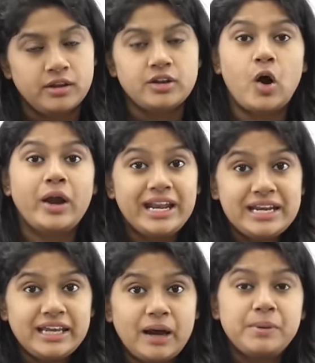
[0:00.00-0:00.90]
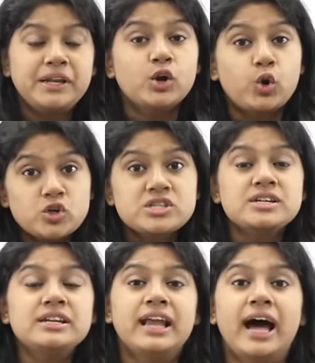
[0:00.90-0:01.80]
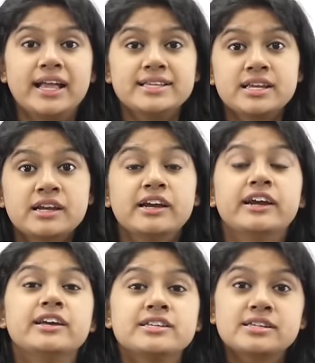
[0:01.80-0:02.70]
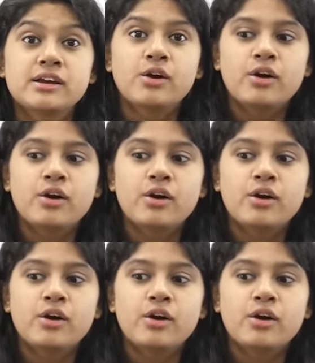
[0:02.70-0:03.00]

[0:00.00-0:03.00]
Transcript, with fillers: Now India, being a coastal lands, is,